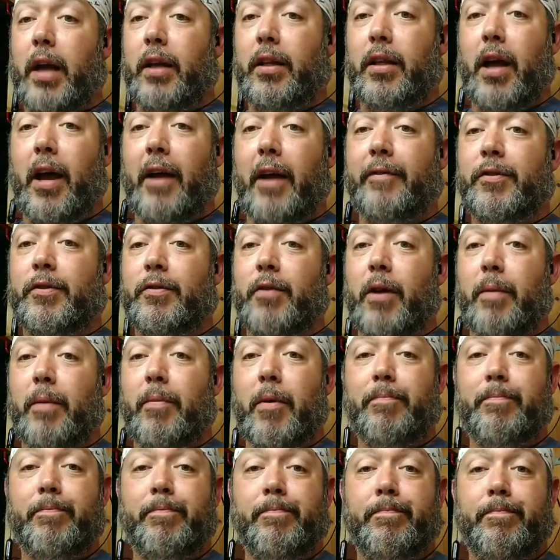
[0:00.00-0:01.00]
I live
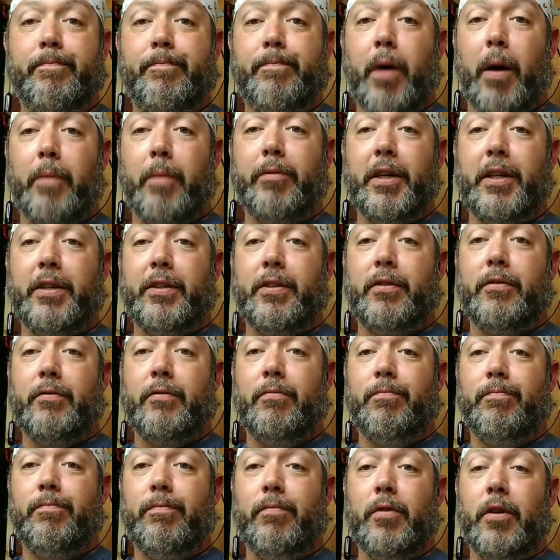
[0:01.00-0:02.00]
stream a public
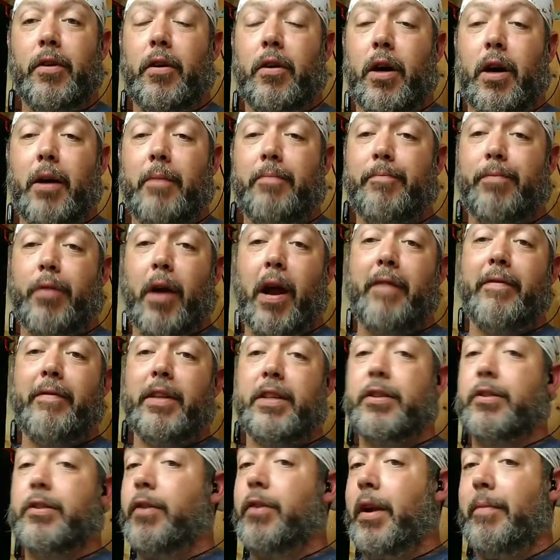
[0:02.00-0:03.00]
or a
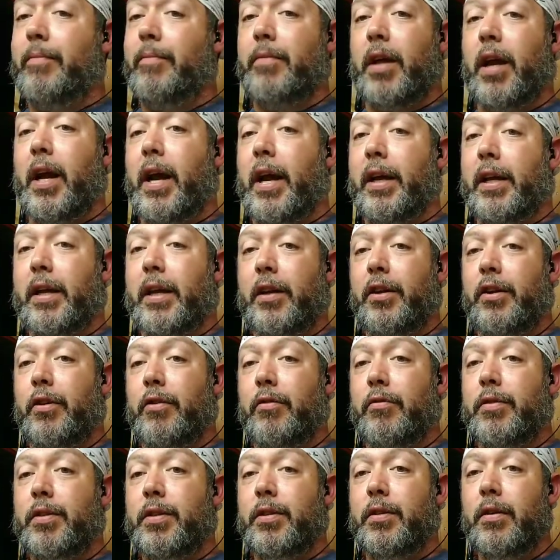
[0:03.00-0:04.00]
private stream that I can
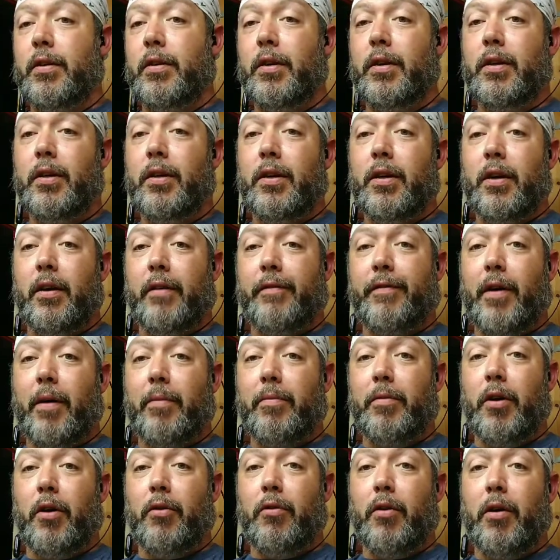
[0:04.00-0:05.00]
use
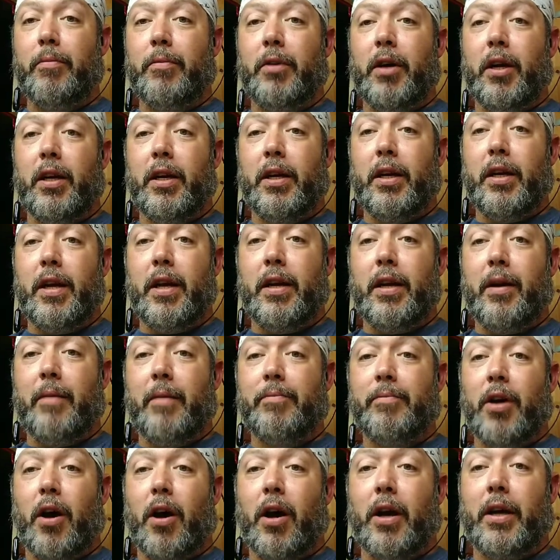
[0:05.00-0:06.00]
if I know I'm going to
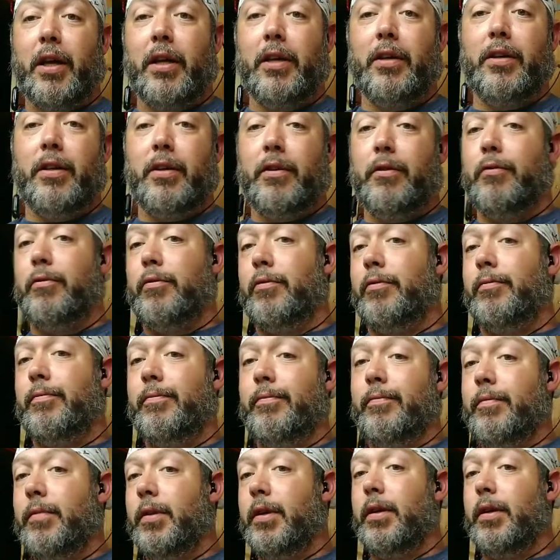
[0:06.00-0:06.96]
end up talking to